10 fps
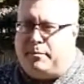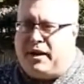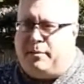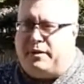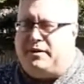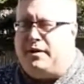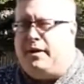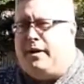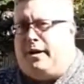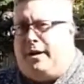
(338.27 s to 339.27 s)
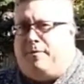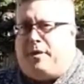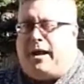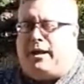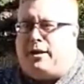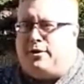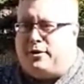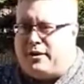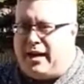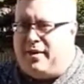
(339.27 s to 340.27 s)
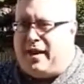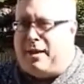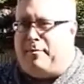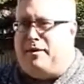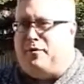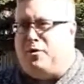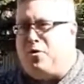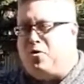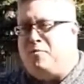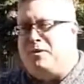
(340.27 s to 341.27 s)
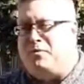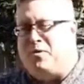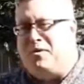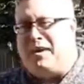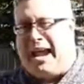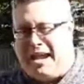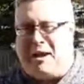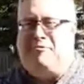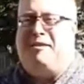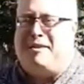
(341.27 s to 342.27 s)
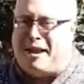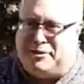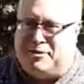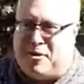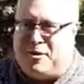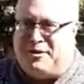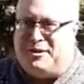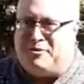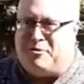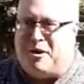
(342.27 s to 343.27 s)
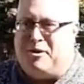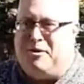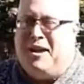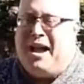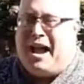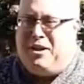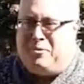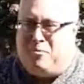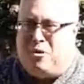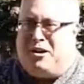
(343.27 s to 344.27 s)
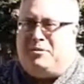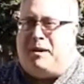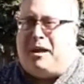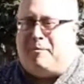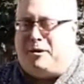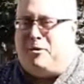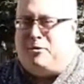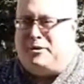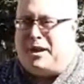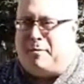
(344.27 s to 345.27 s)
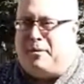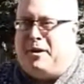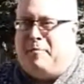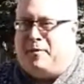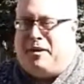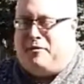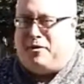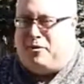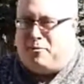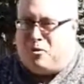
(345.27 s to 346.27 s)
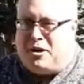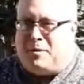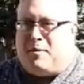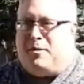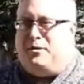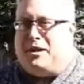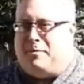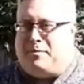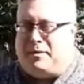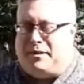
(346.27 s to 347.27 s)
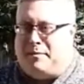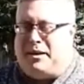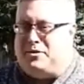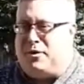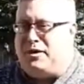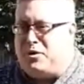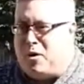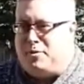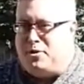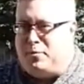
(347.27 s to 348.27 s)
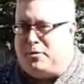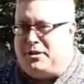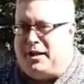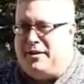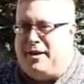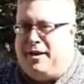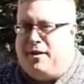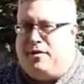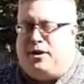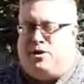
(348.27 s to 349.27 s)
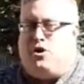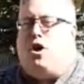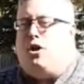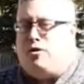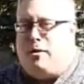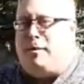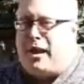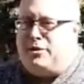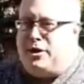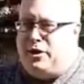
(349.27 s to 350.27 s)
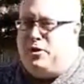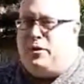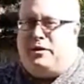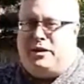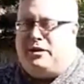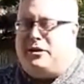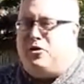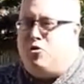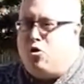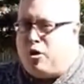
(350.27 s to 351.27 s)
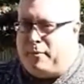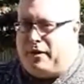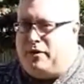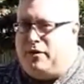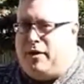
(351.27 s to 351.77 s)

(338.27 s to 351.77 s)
in payments. I can understand that, but if your home is worth $800,000 in Toronto and your mortgage payment goes up, because rates go up 2%, the dollar impact on you is enormous.